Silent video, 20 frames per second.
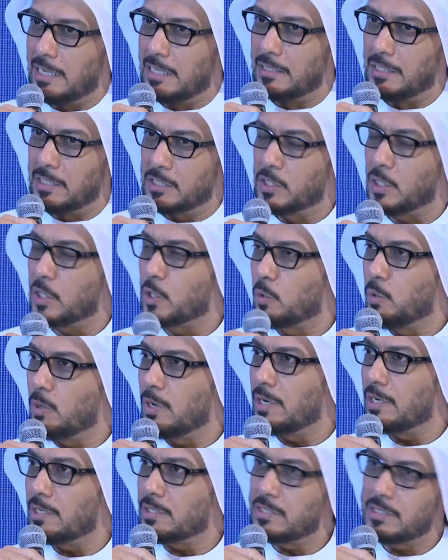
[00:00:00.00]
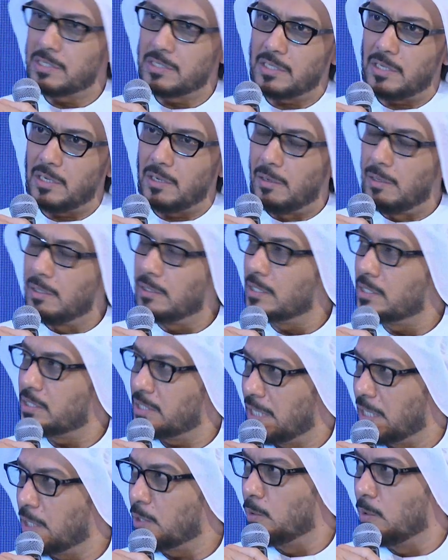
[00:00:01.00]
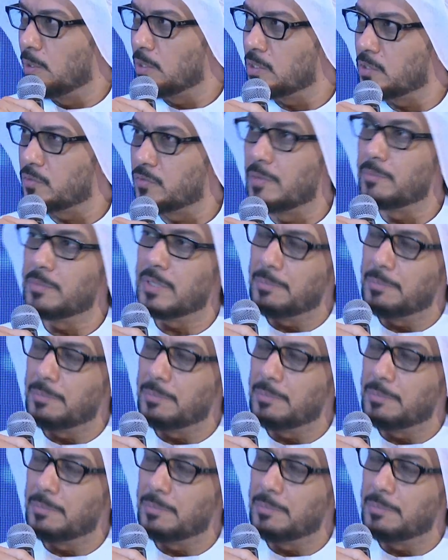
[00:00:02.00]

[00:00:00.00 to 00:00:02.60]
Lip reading: This requires all the stakeholders from the